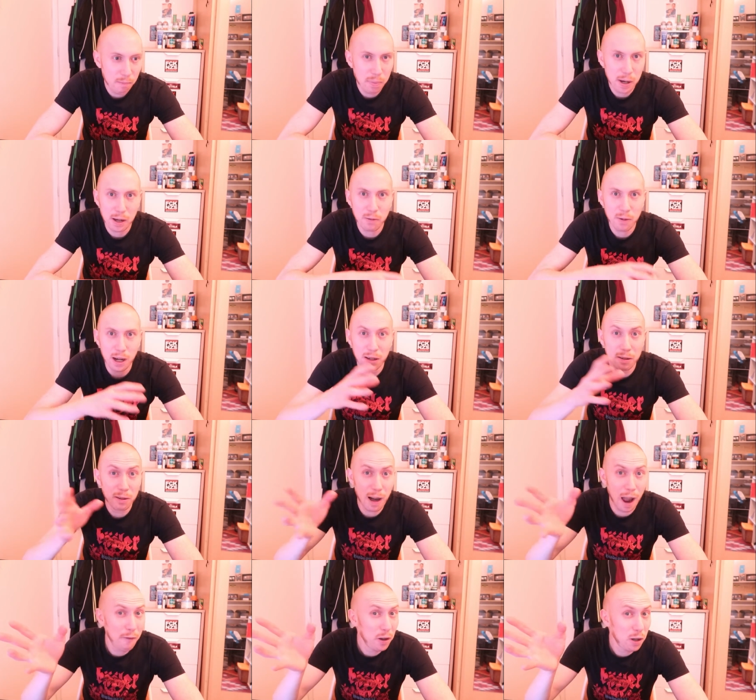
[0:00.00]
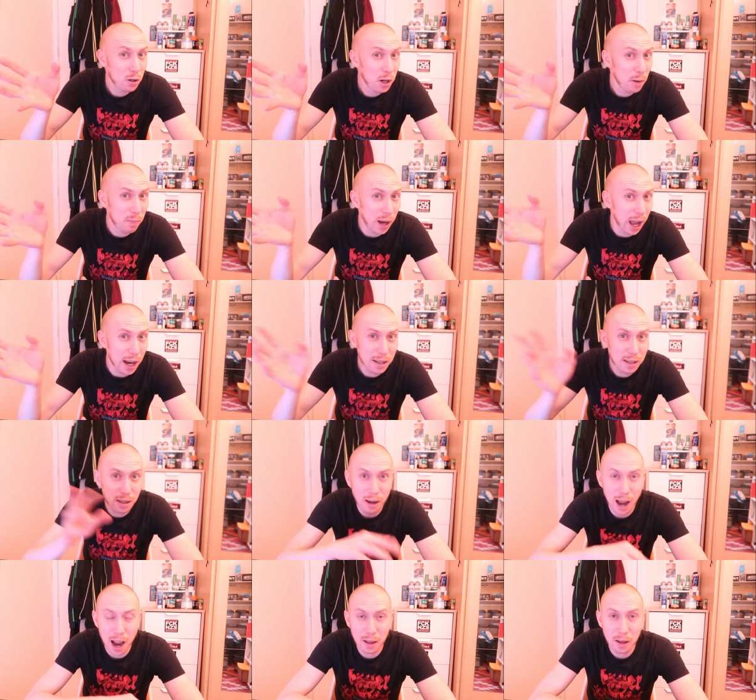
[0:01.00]
penguin refugee
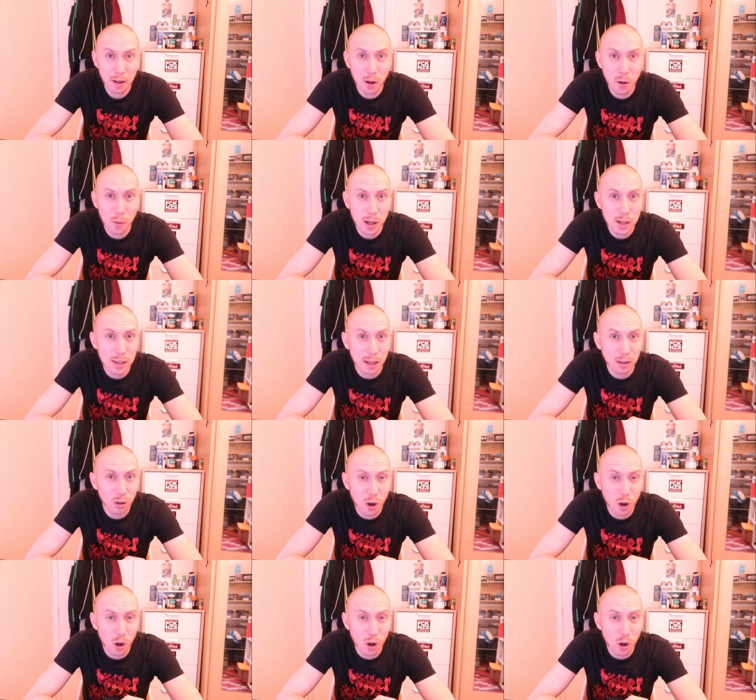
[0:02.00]
place, or I don't know what's that